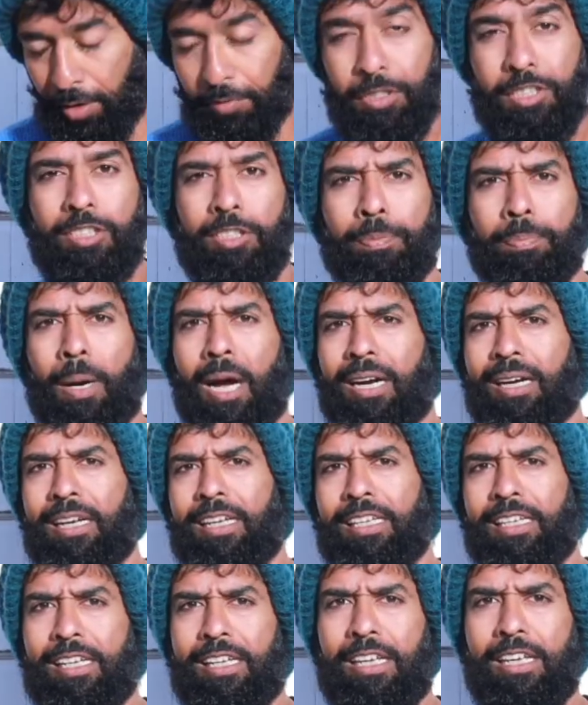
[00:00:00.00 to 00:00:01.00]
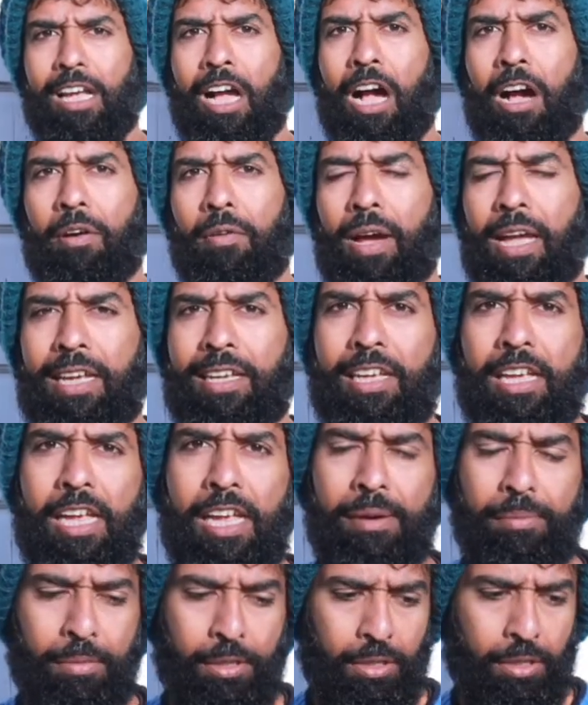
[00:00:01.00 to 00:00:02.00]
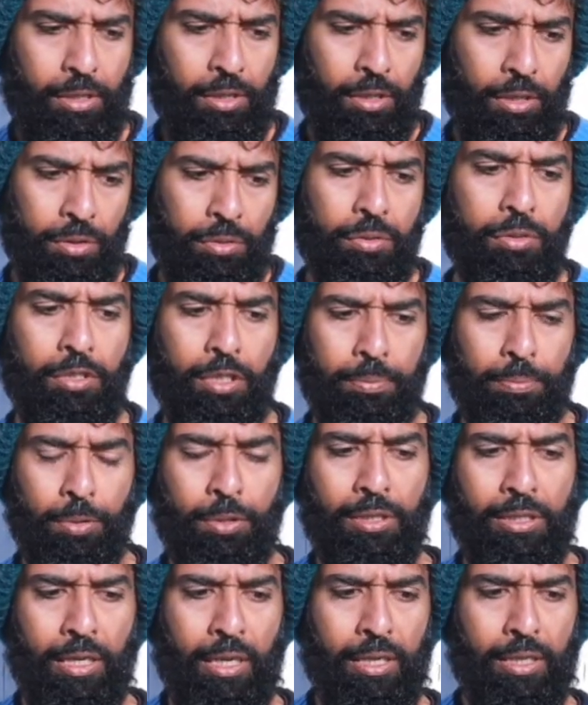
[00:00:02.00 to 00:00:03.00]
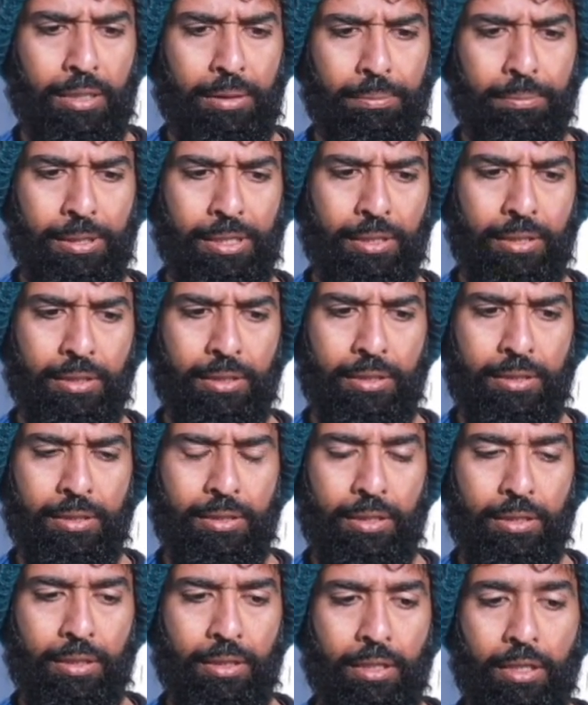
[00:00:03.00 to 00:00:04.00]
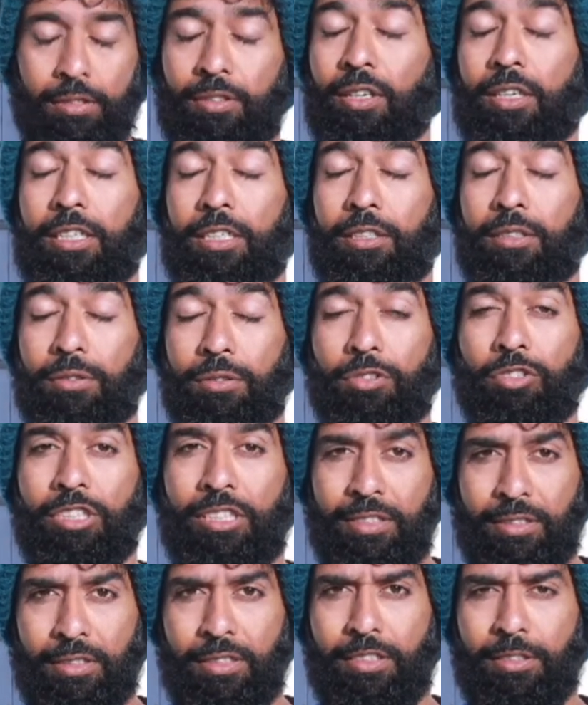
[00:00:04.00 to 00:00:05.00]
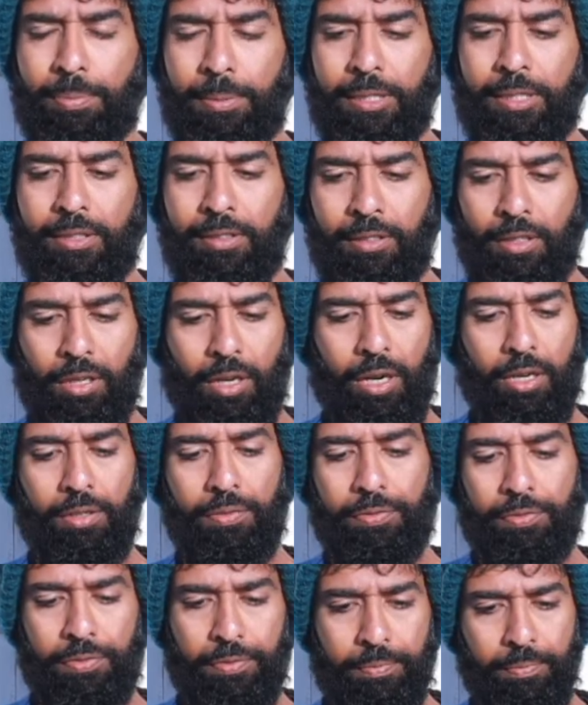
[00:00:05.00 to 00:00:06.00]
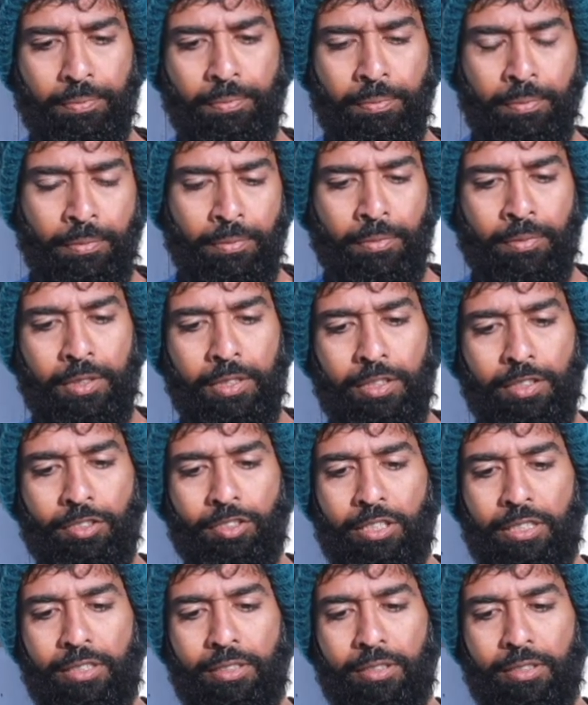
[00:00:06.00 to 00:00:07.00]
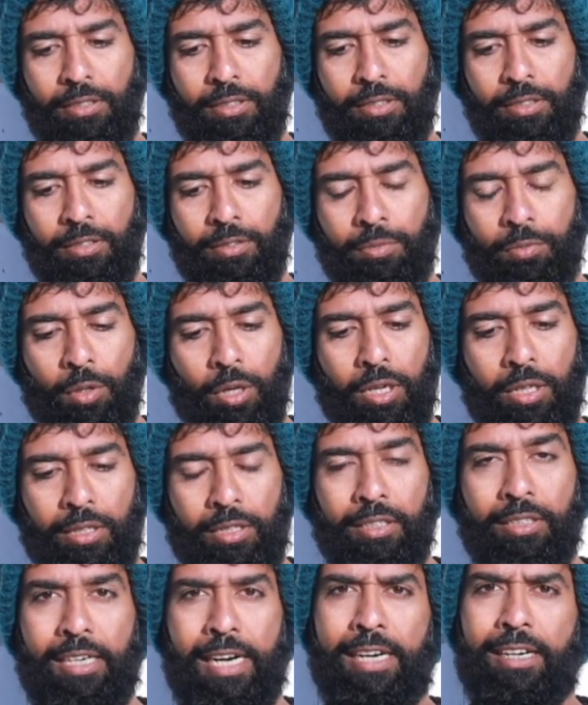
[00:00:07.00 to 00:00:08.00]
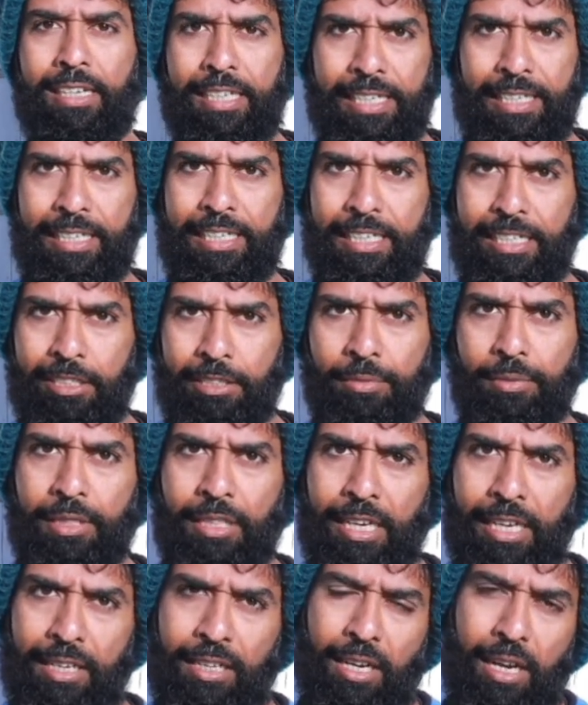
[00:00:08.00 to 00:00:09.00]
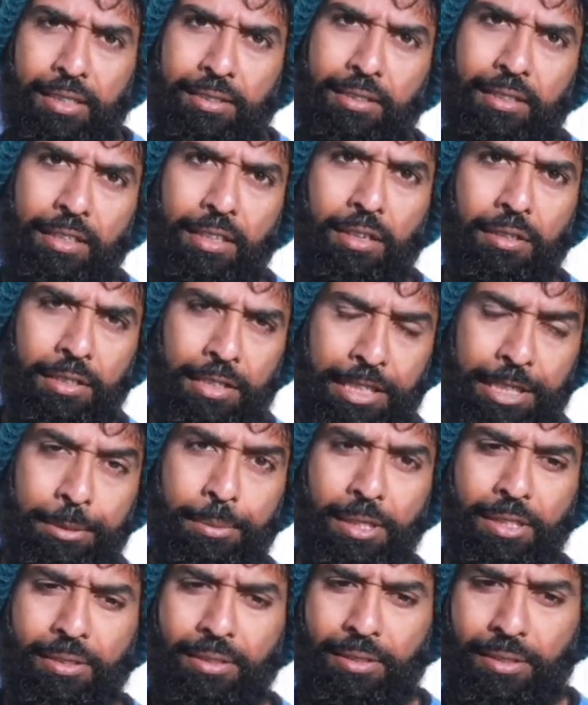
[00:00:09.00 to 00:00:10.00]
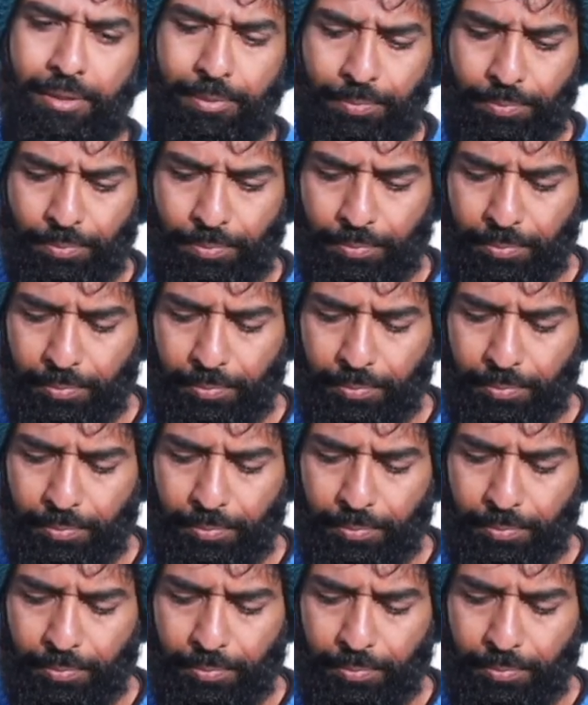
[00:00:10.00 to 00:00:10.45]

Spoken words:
which is partly how I came to the Buddha, because to Jesus, because a lot of Jesus's work directly deals with like casting out demons,